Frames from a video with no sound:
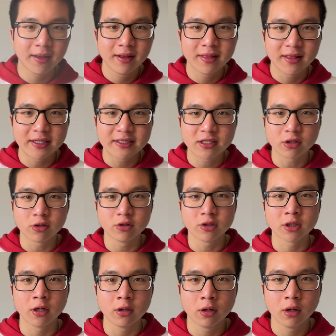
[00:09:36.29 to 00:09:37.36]
the
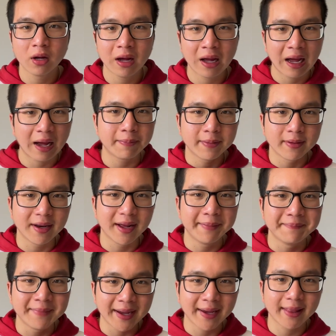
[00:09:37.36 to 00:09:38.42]
solution happen and
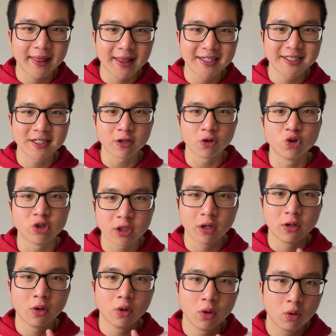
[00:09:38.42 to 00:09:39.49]
make the
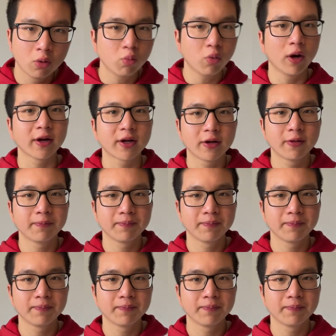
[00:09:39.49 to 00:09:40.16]
solution work.